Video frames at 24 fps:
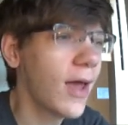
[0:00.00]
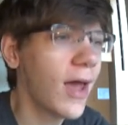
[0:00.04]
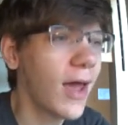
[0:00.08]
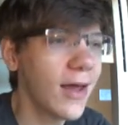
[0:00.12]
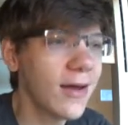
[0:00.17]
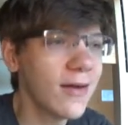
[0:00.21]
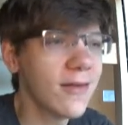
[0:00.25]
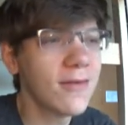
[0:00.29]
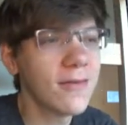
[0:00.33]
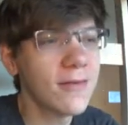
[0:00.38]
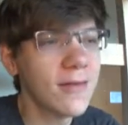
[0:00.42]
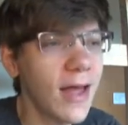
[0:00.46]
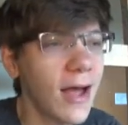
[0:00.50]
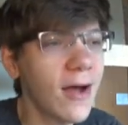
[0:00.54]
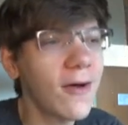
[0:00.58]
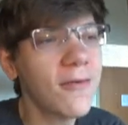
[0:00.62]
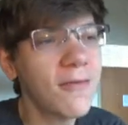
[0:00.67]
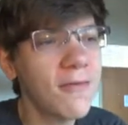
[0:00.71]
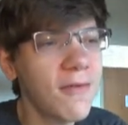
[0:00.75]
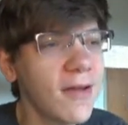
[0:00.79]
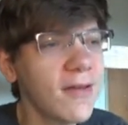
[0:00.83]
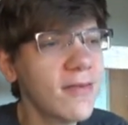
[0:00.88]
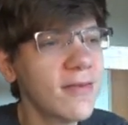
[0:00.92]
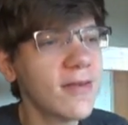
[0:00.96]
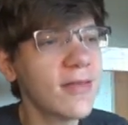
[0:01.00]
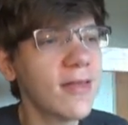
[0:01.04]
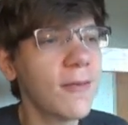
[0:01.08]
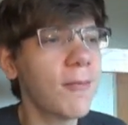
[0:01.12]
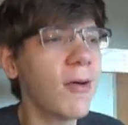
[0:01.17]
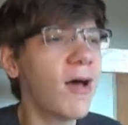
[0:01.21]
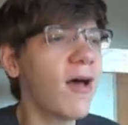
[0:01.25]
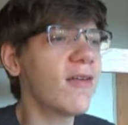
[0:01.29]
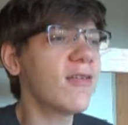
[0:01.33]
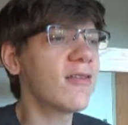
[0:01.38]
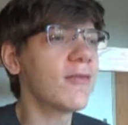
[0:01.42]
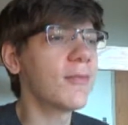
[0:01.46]
and is now facing the
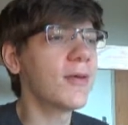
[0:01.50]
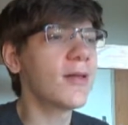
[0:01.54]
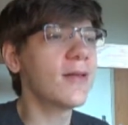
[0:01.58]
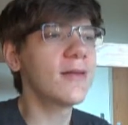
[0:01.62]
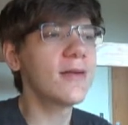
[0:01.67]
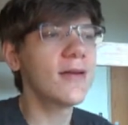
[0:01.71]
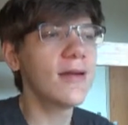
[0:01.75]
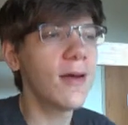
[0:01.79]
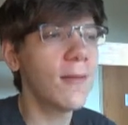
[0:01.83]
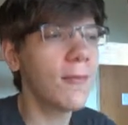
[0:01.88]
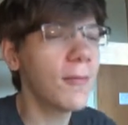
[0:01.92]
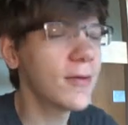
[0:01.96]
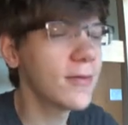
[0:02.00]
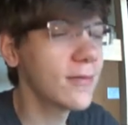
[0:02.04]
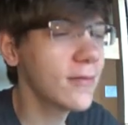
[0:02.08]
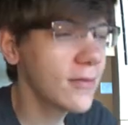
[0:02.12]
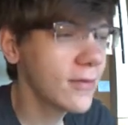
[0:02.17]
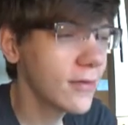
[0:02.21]
possibility up